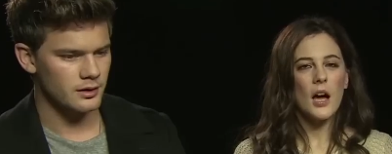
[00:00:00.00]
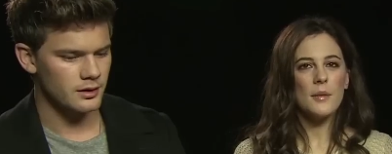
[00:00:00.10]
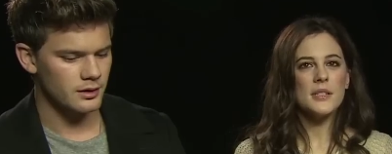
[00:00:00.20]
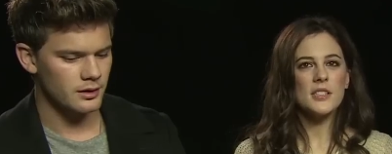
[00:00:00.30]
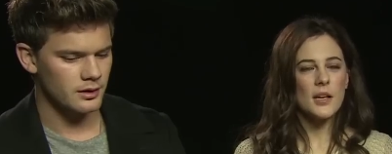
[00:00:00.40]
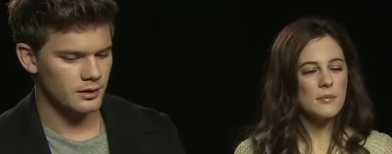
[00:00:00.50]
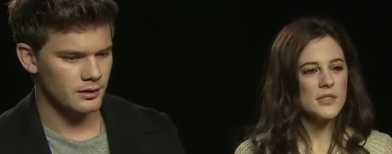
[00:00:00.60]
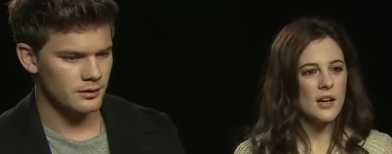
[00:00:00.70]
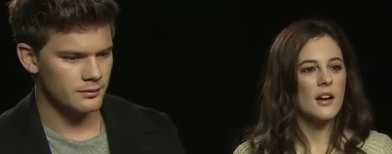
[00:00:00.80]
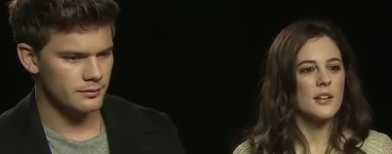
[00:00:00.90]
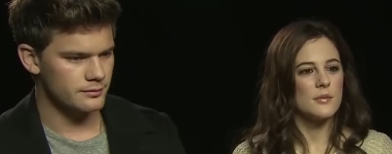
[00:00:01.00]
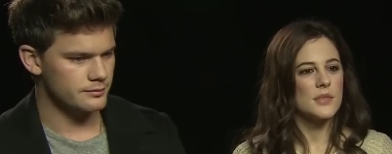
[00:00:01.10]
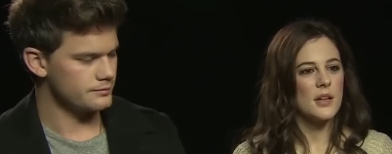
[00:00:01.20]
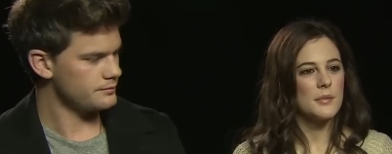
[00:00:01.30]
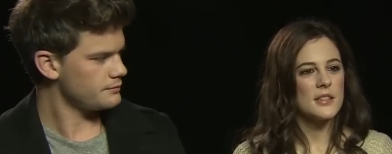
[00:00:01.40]
Speaker 1: I mean,
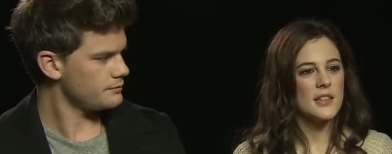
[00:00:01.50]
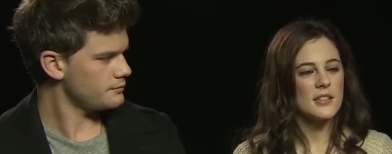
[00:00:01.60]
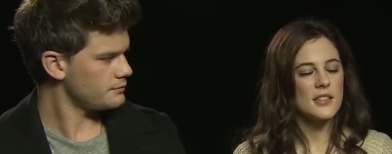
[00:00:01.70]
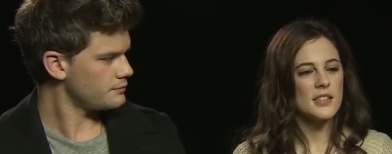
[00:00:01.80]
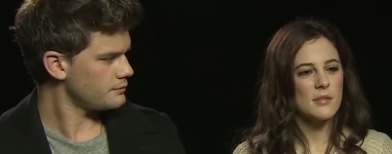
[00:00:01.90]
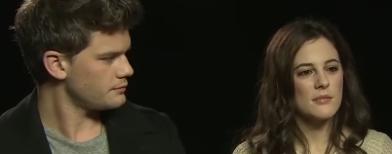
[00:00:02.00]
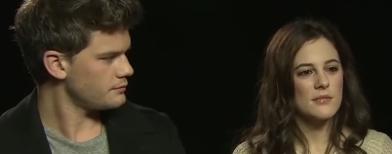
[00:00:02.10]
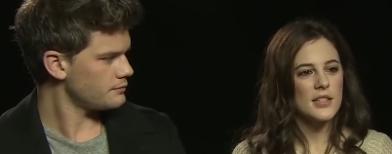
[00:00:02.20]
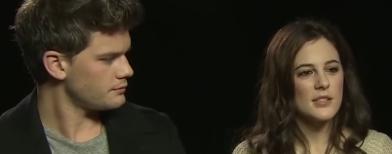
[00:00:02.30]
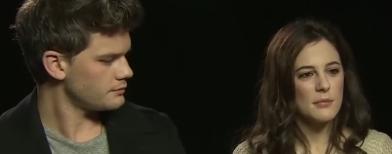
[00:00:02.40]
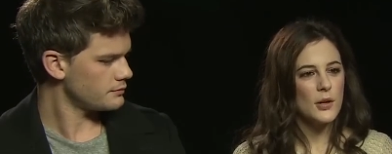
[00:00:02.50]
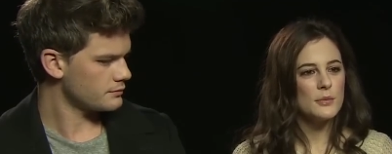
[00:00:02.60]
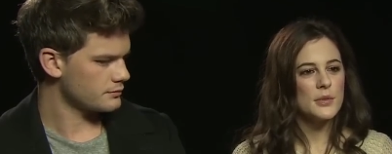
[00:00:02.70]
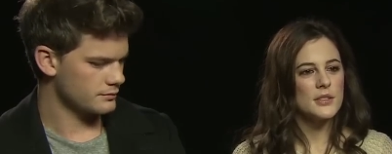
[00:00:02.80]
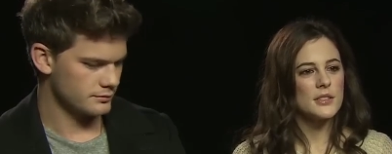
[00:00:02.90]
sometimes. I mean, there, there's a there's a
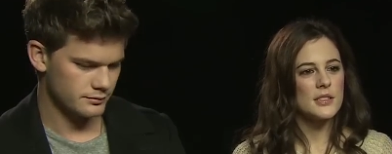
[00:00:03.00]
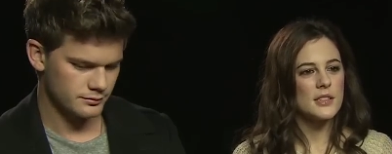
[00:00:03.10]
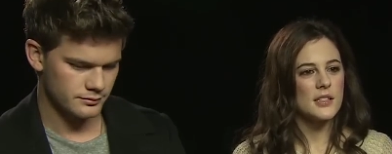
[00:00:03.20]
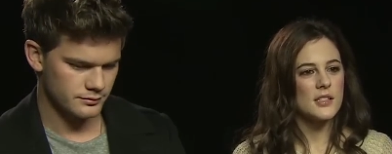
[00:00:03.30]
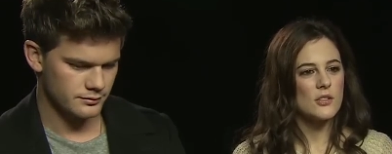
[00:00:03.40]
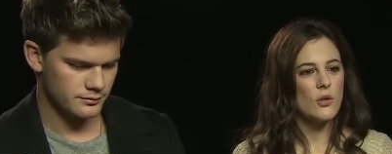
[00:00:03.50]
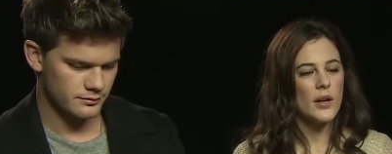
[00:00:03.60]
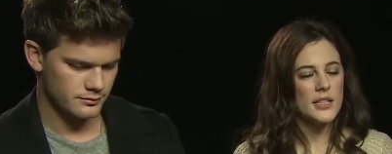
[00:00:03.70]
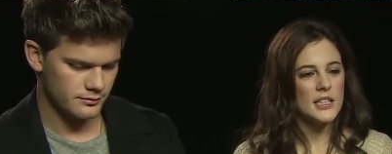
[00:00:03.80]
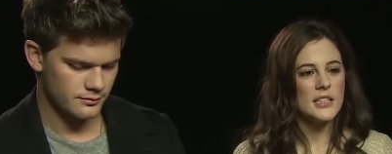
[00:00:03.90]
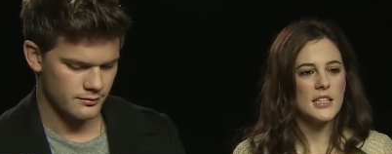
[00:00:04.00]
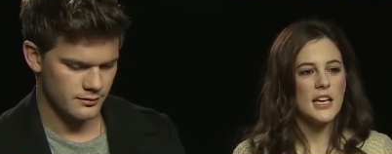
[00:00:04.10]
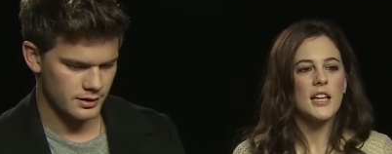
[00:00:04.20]
moment that's quite near the